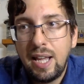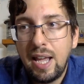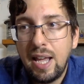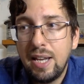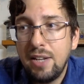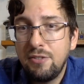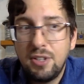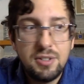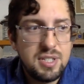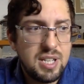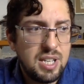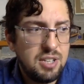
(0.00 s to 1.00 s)
And if
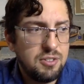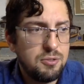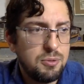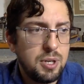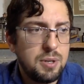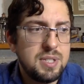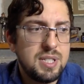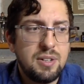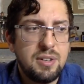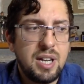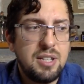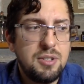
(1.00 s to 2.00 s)
there's any of the fragrance
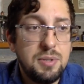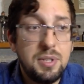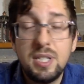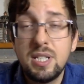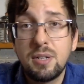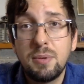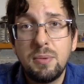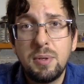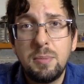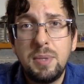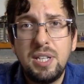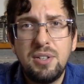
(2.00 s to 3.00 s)
there that you disagree with
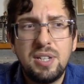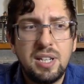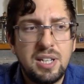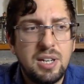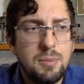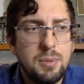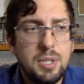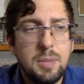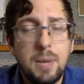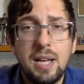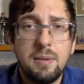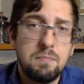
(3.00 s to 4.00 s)
me, you think they're really
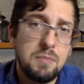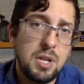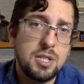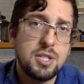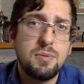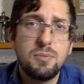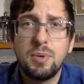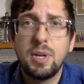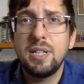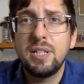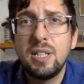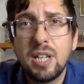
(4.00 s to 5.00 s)
bad, also
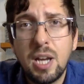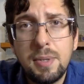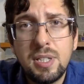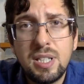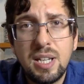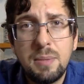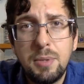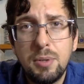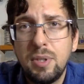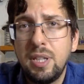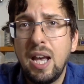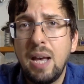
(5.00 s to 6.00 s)
write it in the comment. I'd be
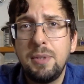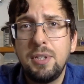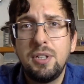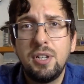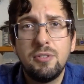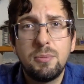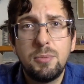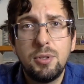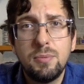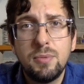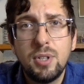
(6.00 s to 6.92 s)
really happy to hear from you.